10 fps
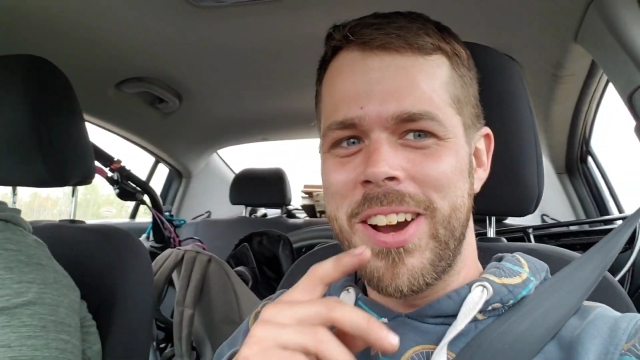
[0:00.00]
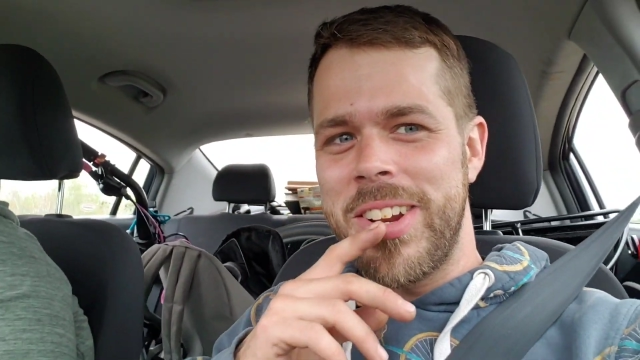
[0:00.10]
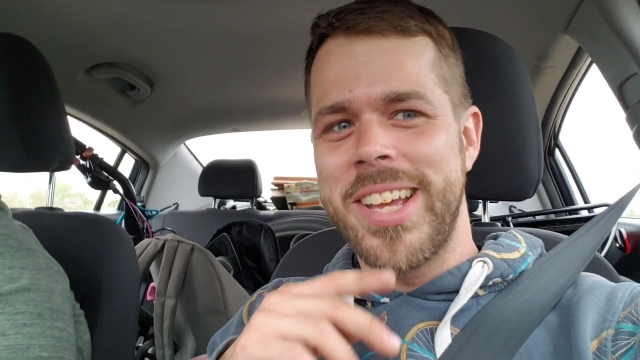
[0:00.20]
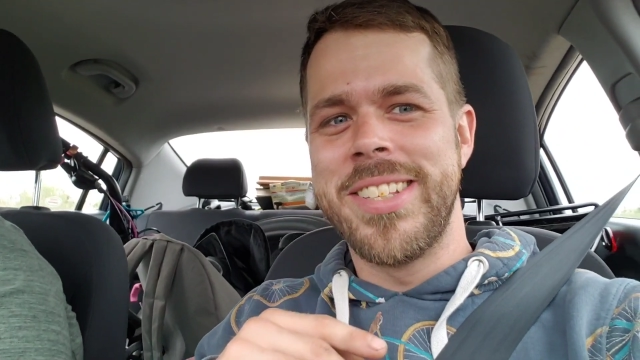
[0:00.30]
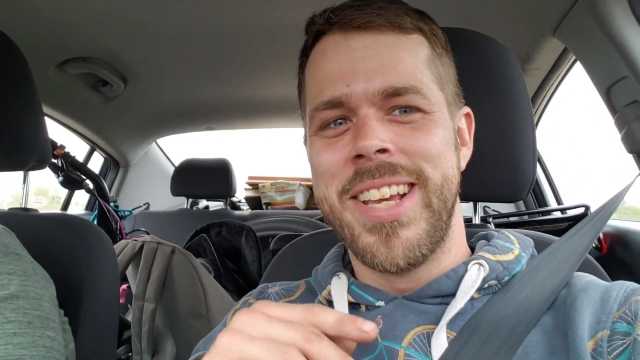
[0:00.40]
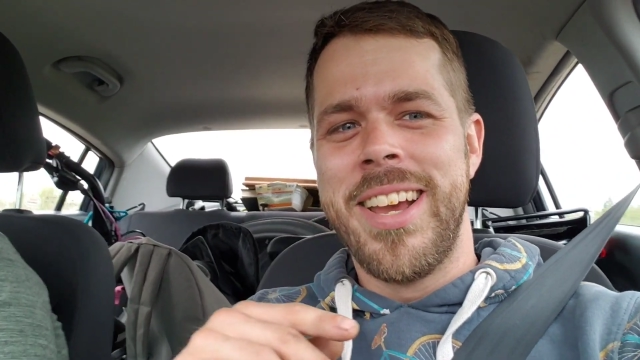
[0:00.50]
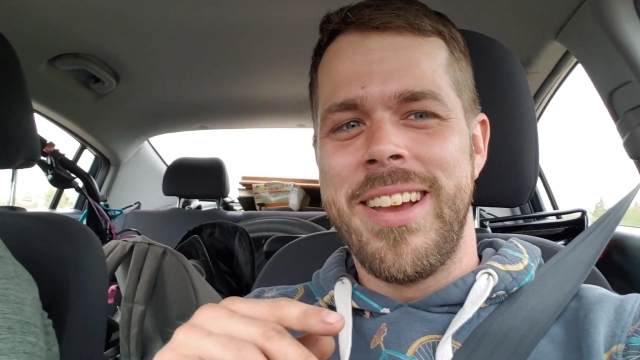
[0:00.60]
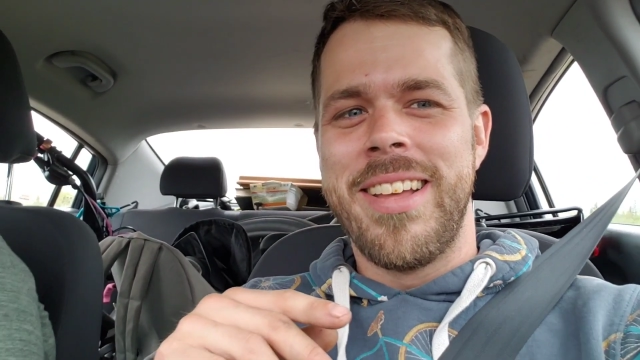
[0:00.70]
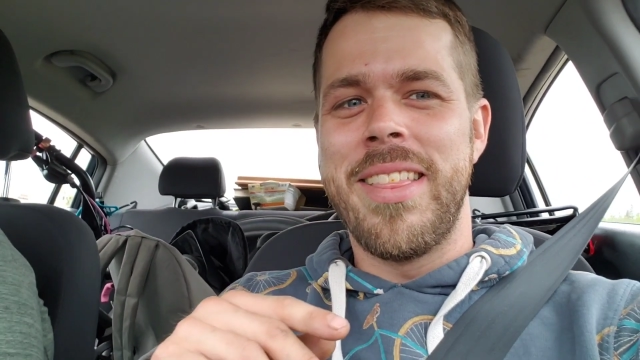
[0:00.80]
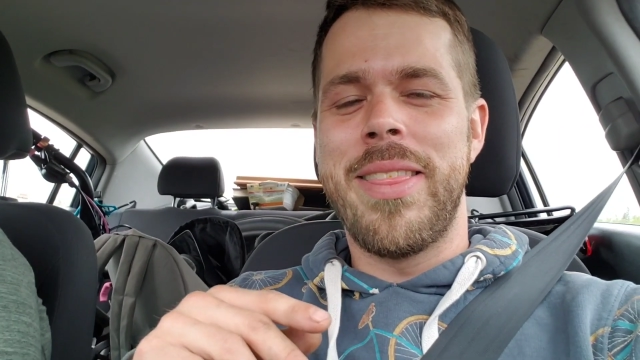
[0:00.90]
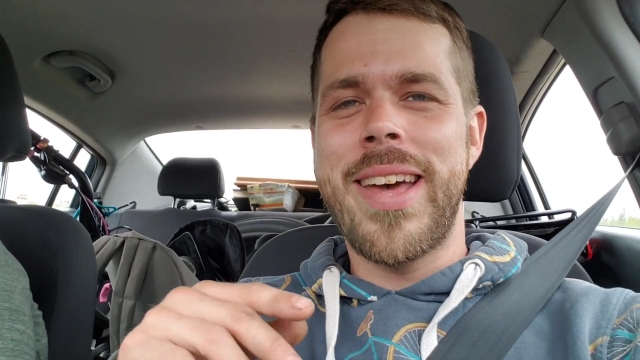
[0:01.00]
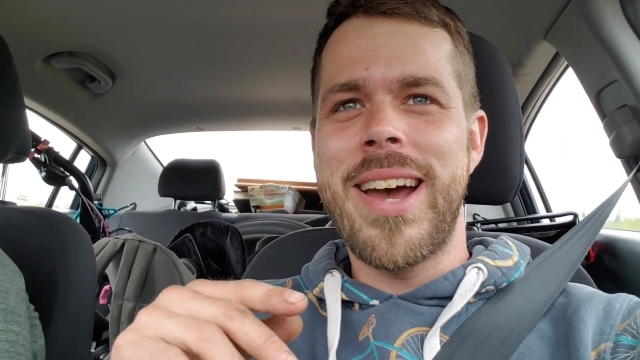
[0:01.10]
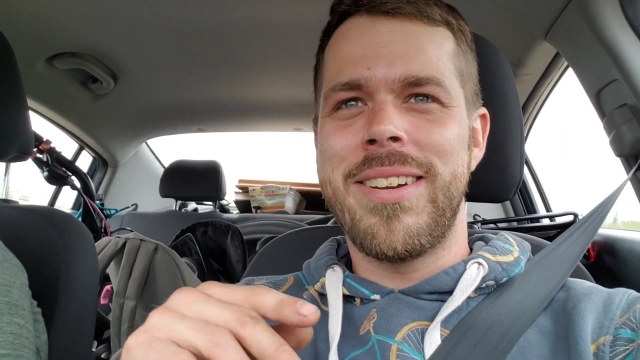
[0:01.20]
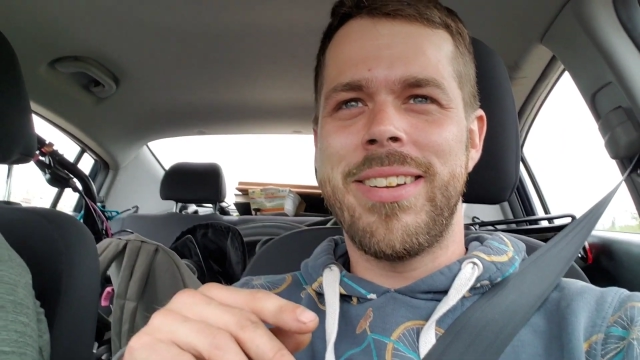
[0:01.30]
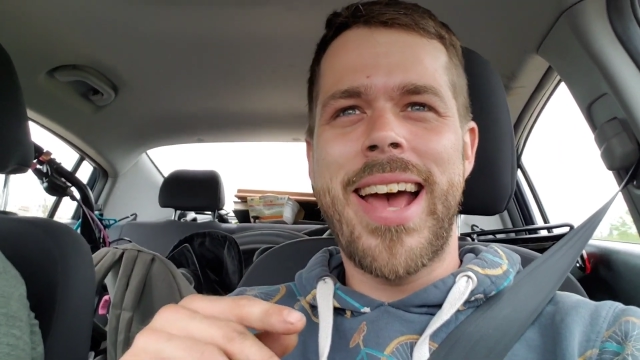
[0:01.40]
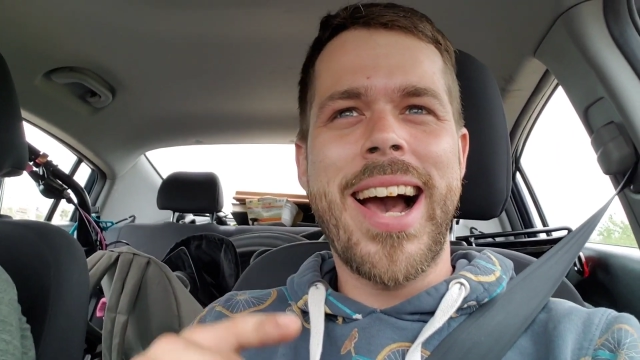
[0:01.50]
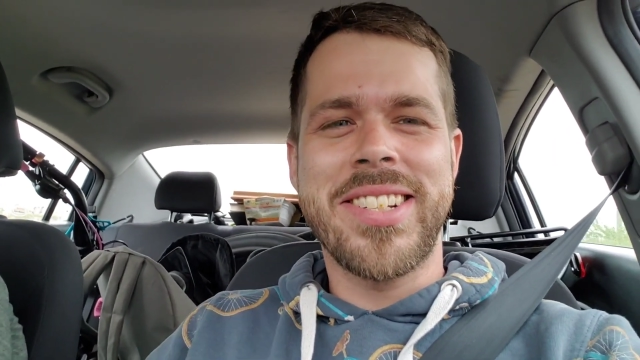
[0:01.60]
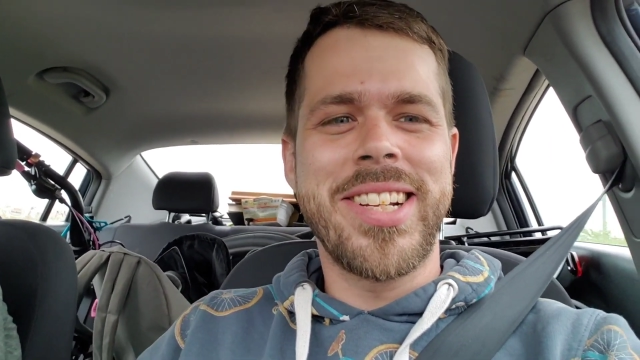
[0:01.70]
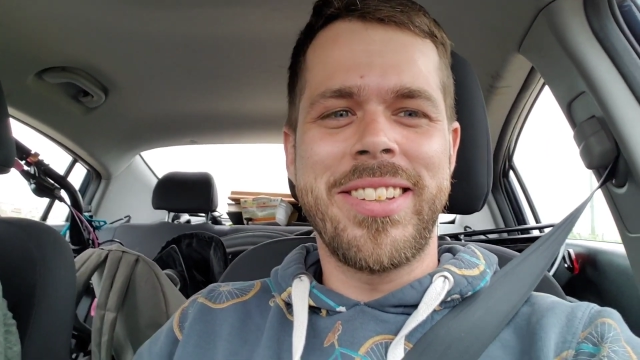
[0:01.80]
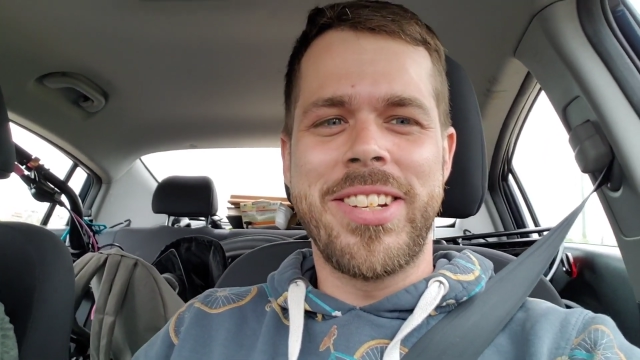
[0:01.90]
out is that
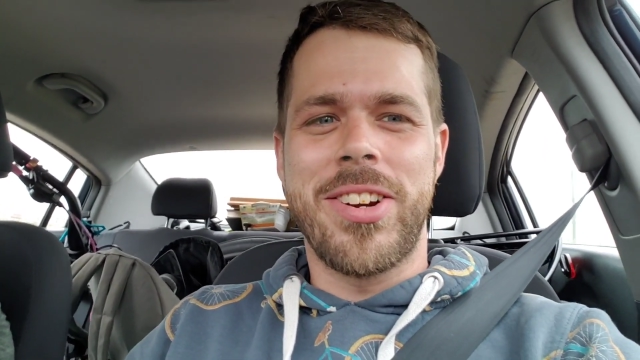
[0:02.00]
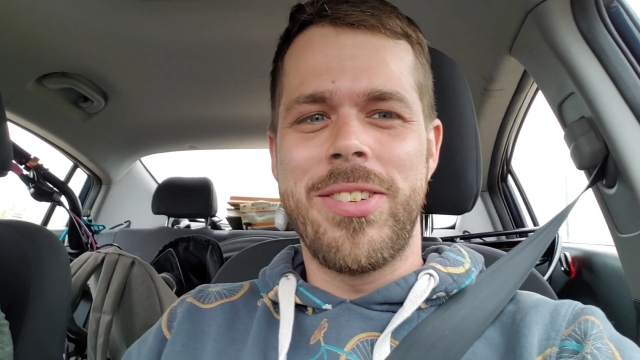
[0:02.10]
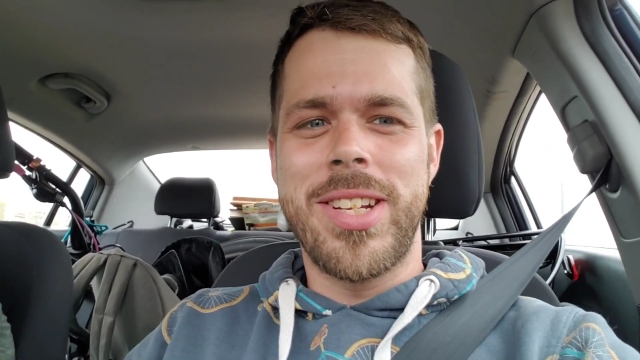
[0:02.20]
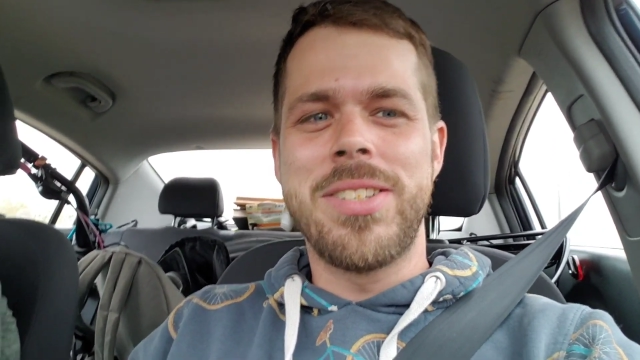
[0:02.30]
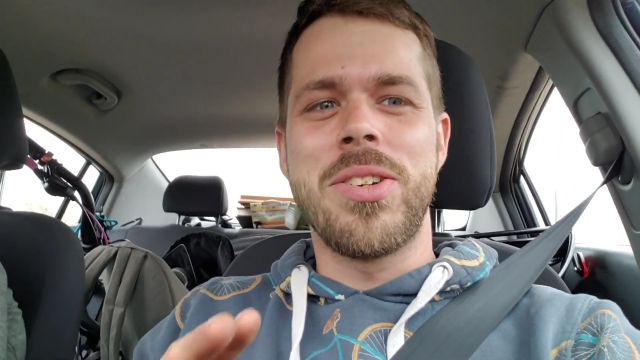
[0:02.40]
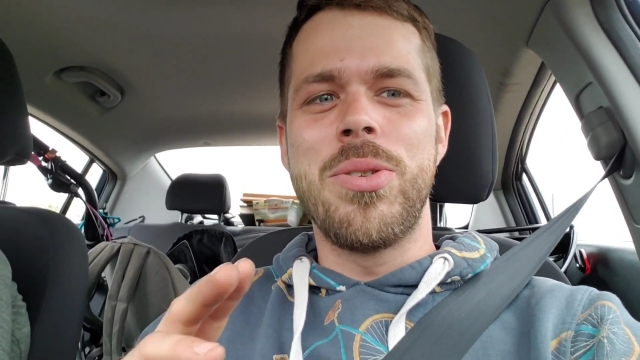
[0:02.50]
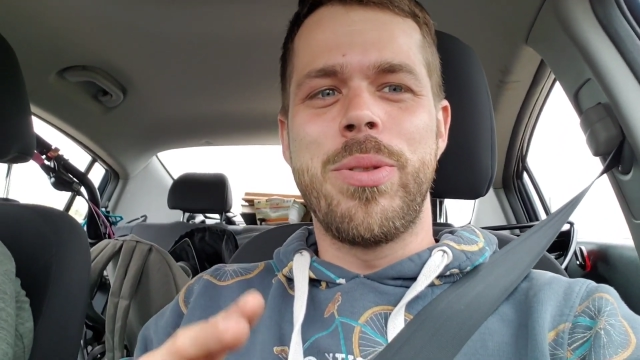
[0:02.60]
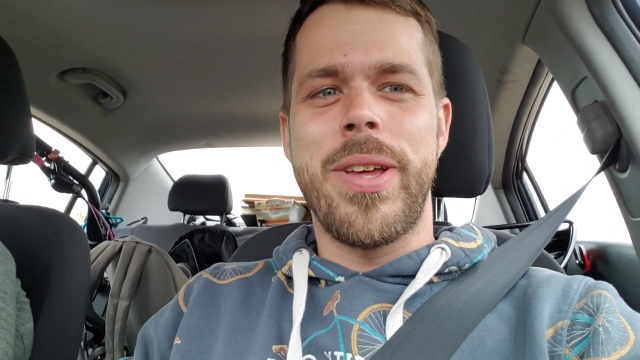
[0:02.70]
accidentally turned into